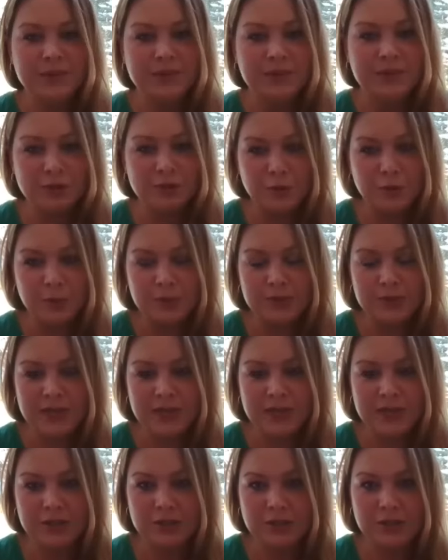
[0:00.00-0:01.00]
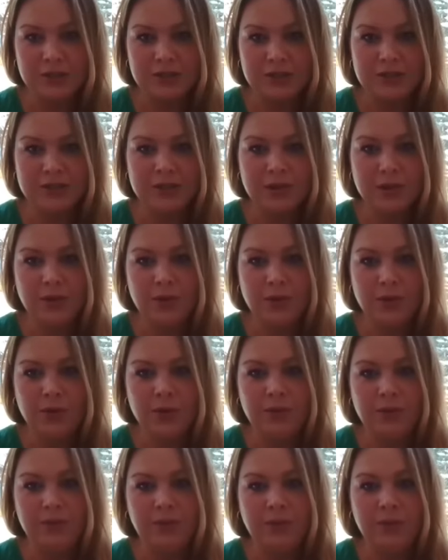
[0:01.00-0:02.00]
to interpretation.
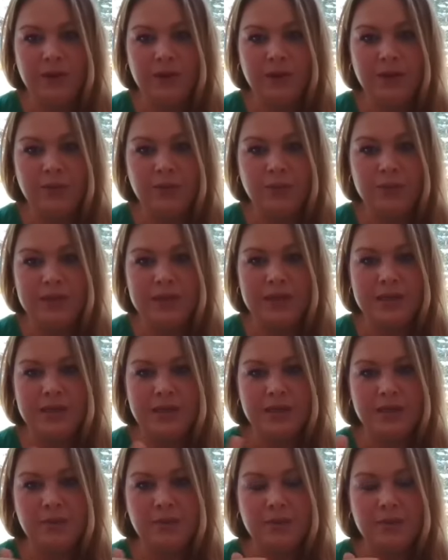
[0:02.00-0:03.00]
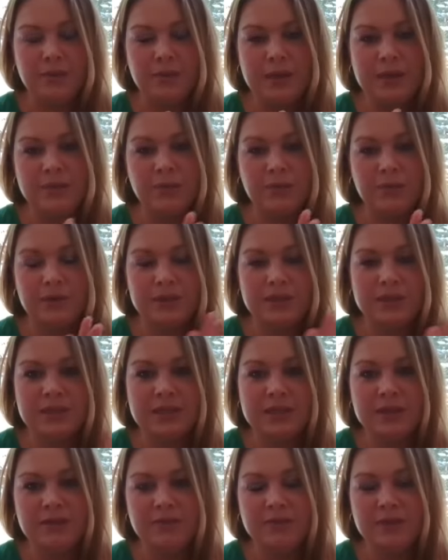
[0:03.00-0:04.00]
So when we when we
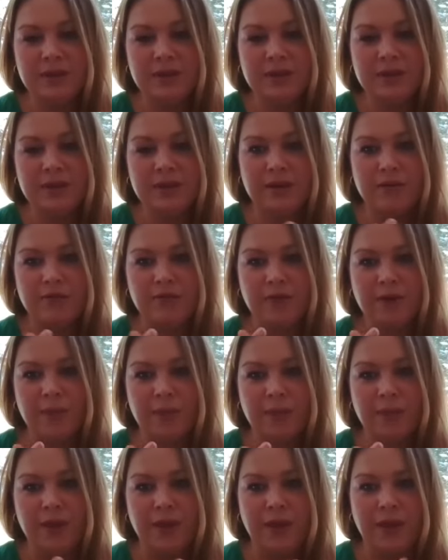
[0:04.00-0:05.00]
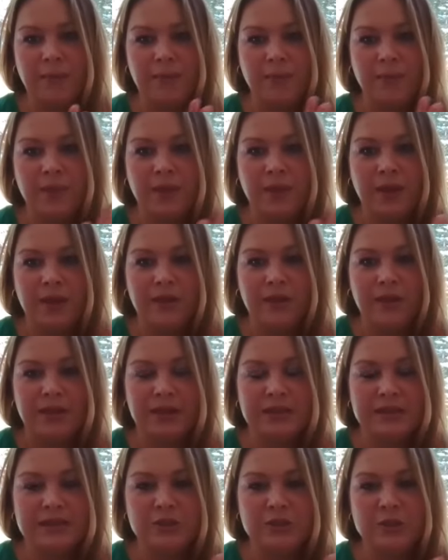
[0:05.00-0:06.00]
received the letter from them,
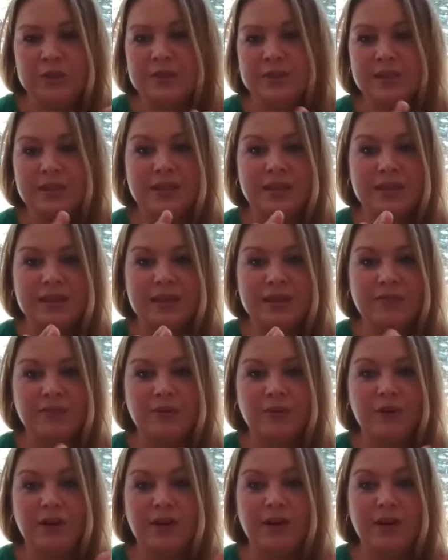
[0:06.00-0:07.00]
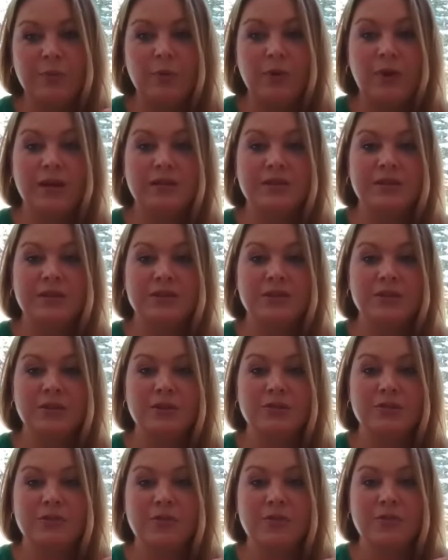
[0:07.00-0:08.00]
it's just said that they have created a
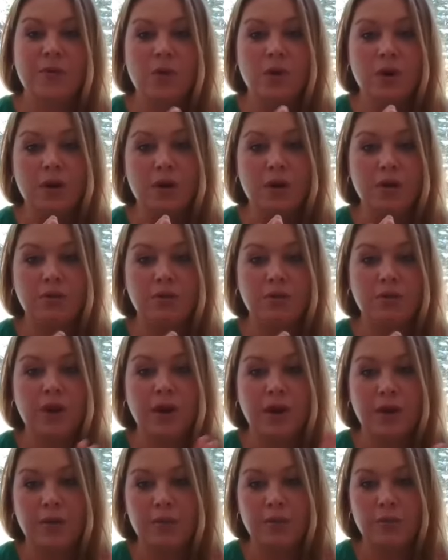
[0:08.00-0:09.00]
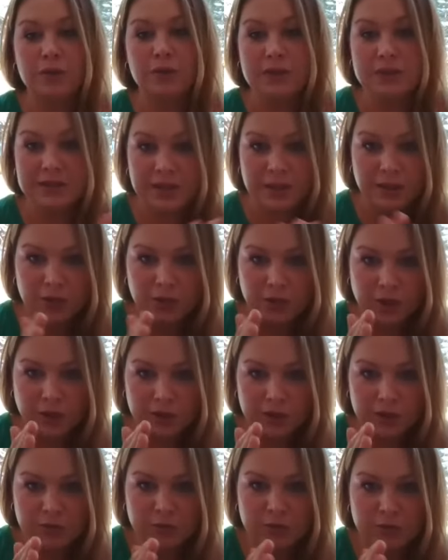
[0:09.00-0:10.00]
processor for uh, reseller
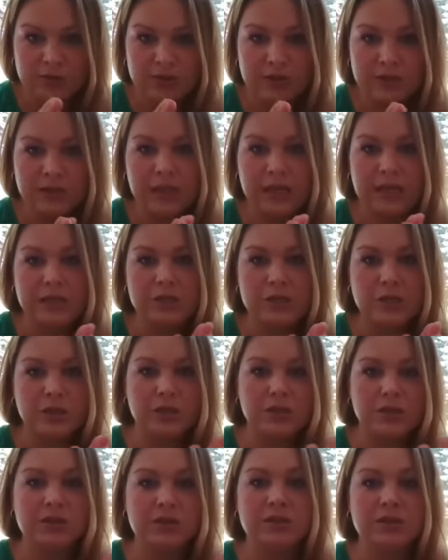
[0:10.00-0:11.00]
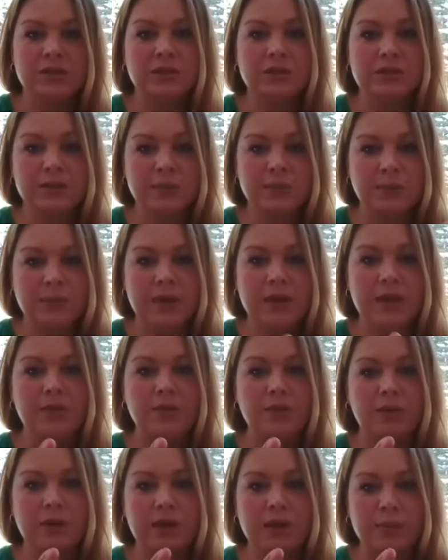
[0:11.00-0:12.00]
customers and lenders to
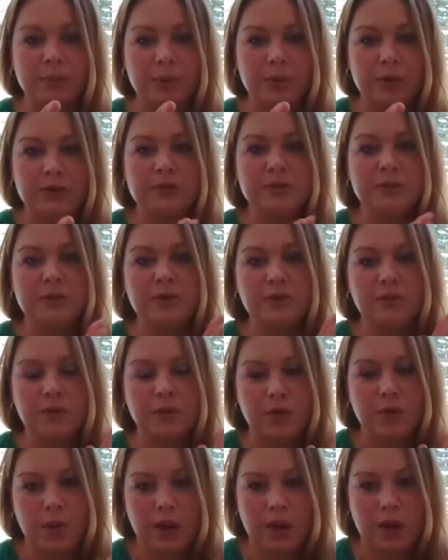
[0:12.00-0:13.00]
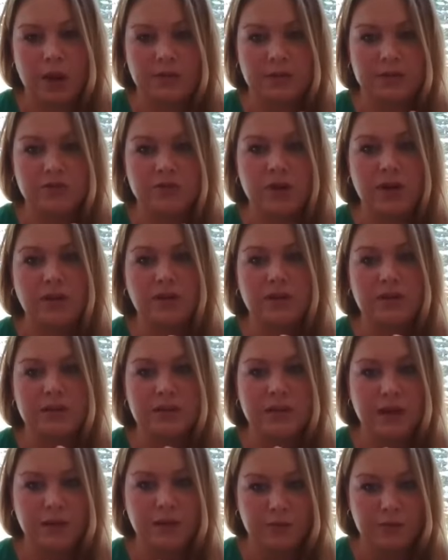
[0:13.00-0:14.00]
submit reimbursement requests directly
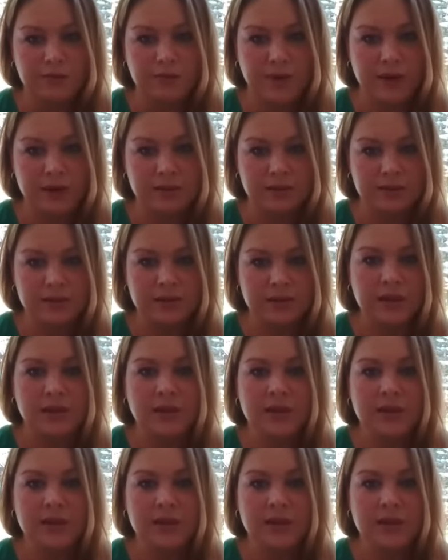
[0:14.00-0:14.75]
to Equifax.